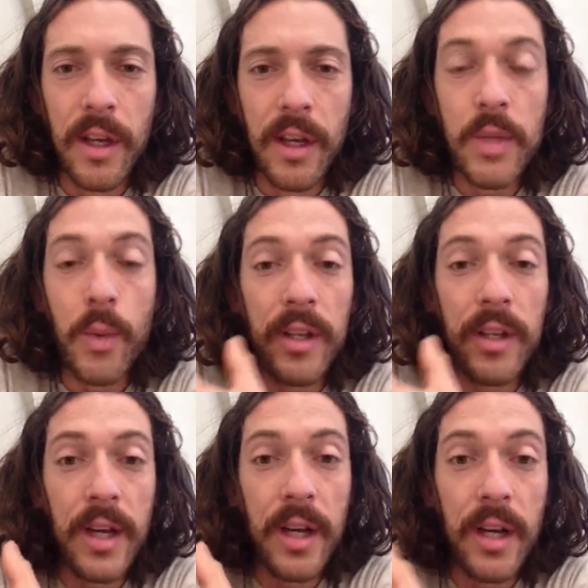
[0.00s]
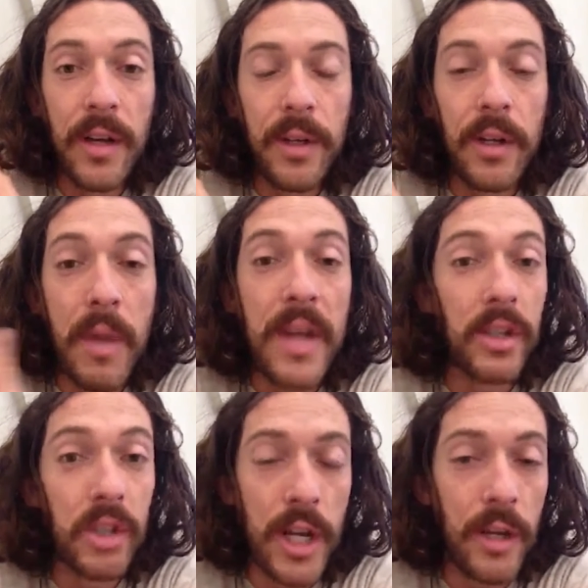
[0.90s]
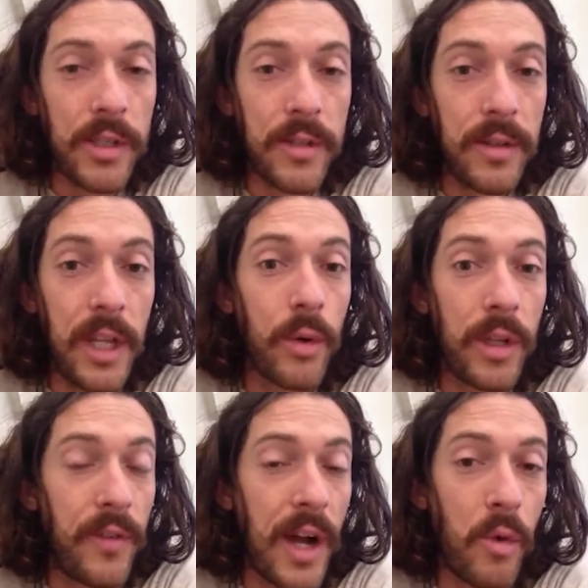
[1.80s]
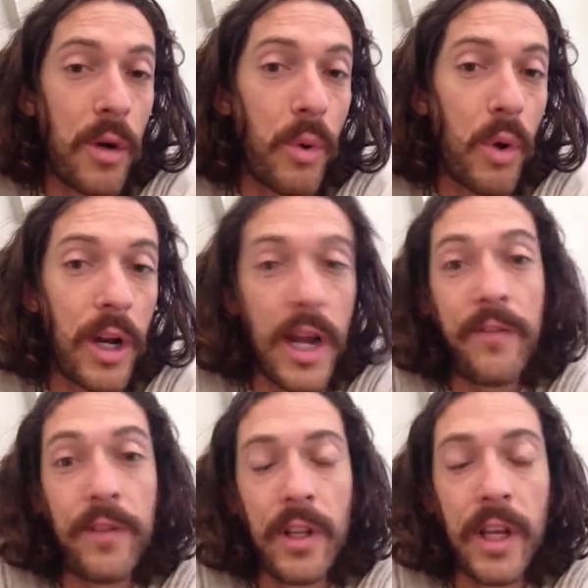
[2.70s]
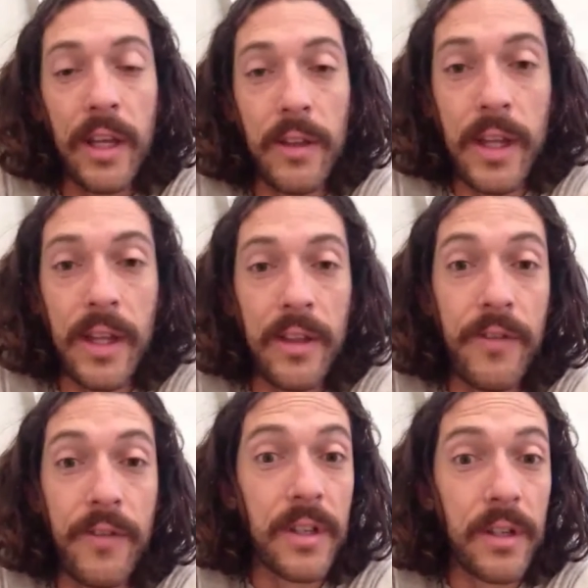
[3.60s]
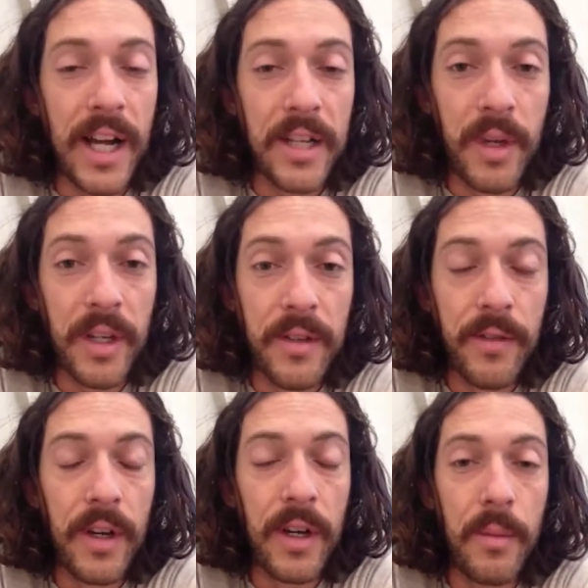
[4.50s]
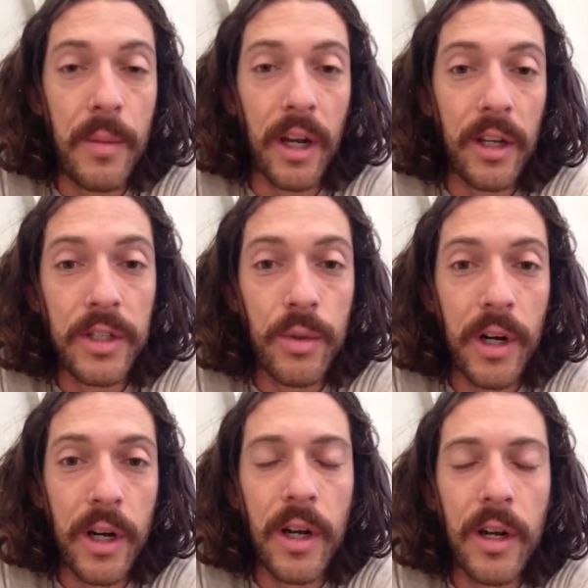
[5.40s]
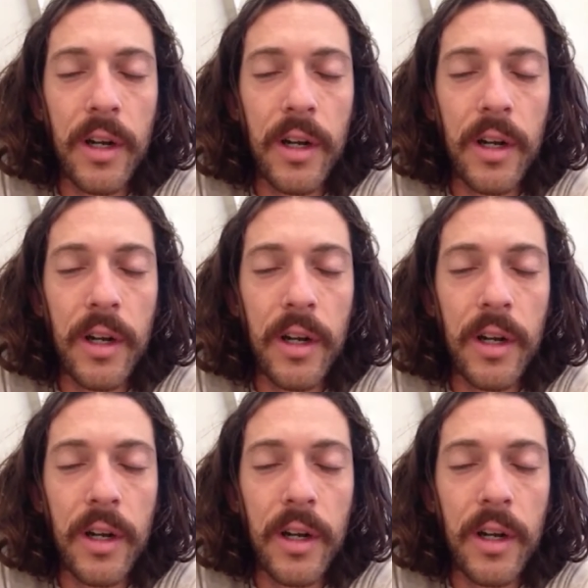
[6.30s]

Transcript: as well as mental training, which is equally, if not more important, I feel like, than the physical aspects of American Ninja Warrior.